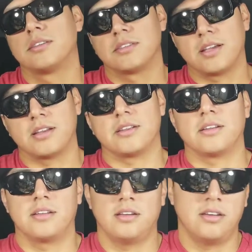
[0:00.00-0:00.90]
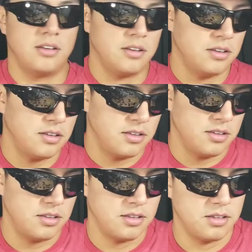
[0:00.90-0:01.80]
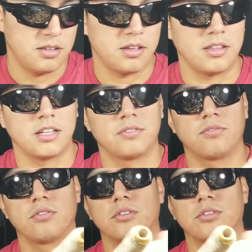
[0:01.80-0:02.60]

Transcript: Sand it, and that's for